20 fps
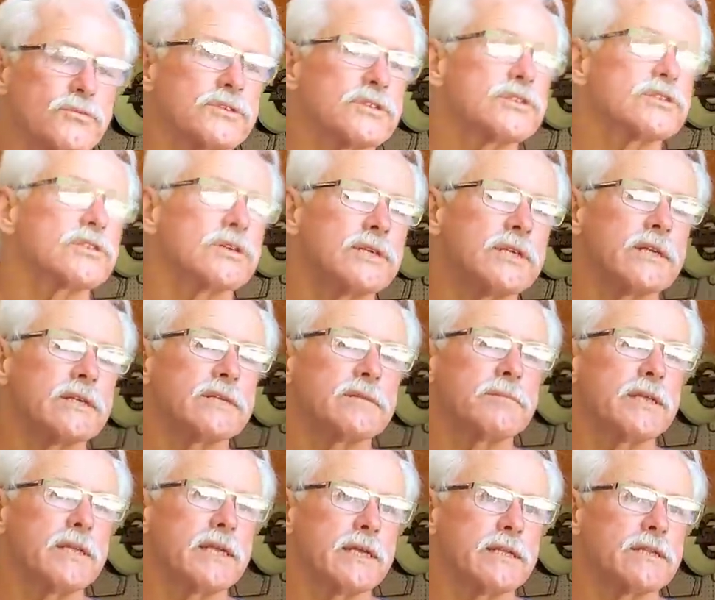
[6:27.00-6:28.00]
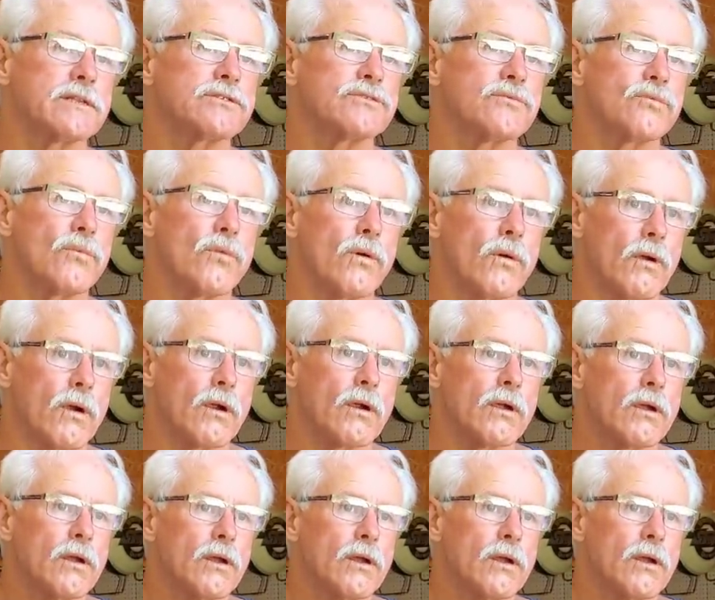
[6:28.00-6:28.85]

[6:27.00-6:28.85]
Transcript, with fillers: which has turned out to be the endless war.